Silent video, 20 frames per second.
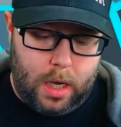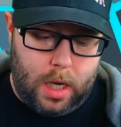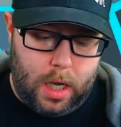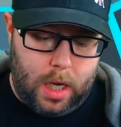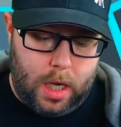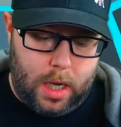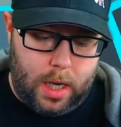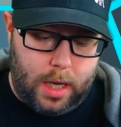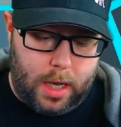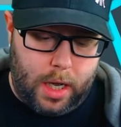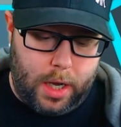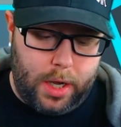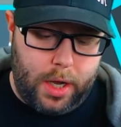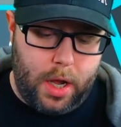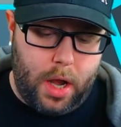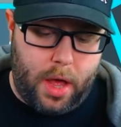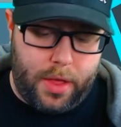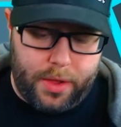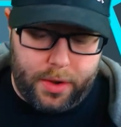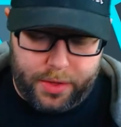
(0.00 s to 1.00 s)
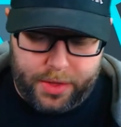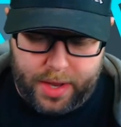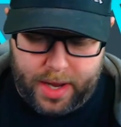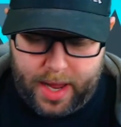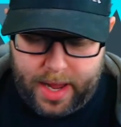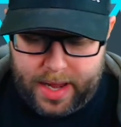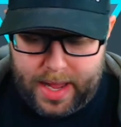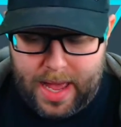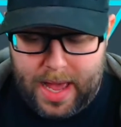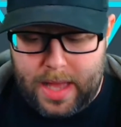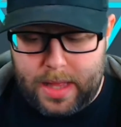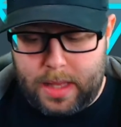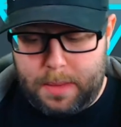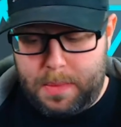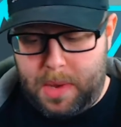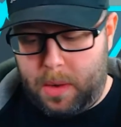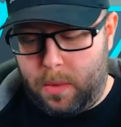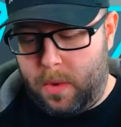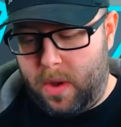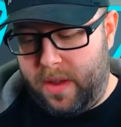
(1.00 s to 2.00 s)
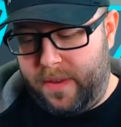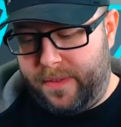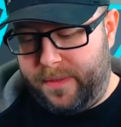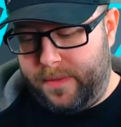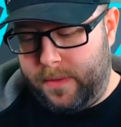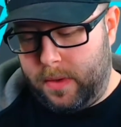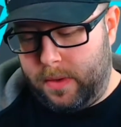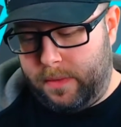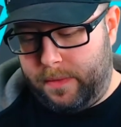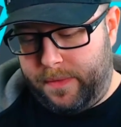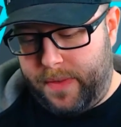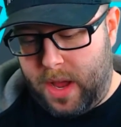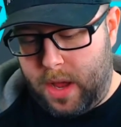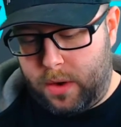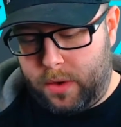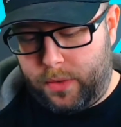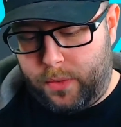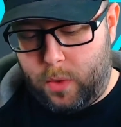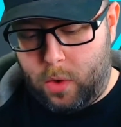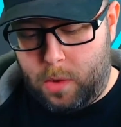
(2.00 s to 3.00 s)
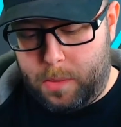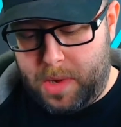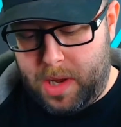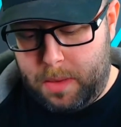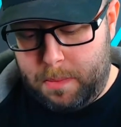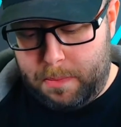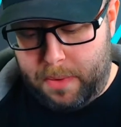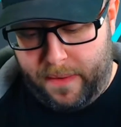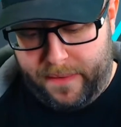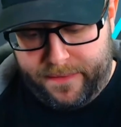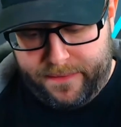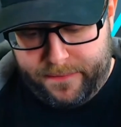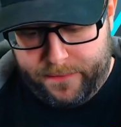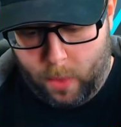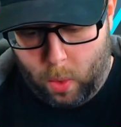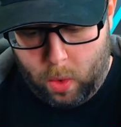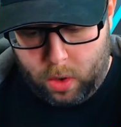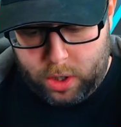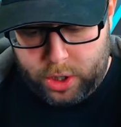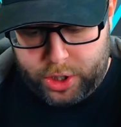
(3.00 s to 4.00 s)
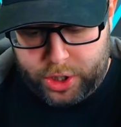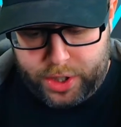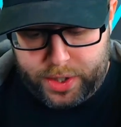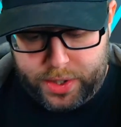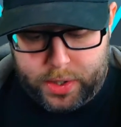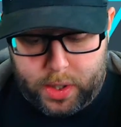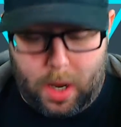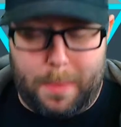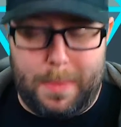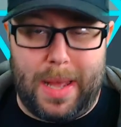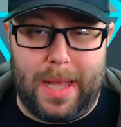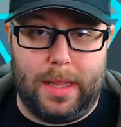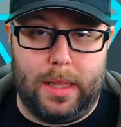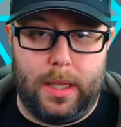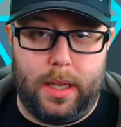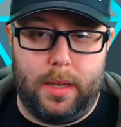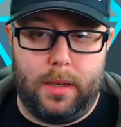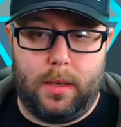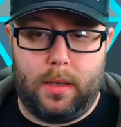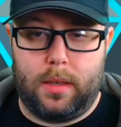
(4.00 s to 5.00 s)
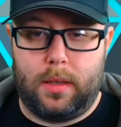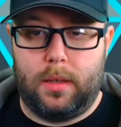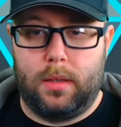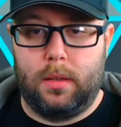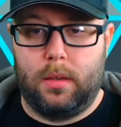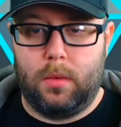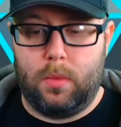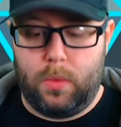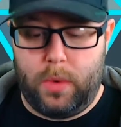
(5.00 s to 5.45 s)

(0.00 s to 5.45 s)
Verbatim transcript: Another thing I got that my wife found for me before she saw my list,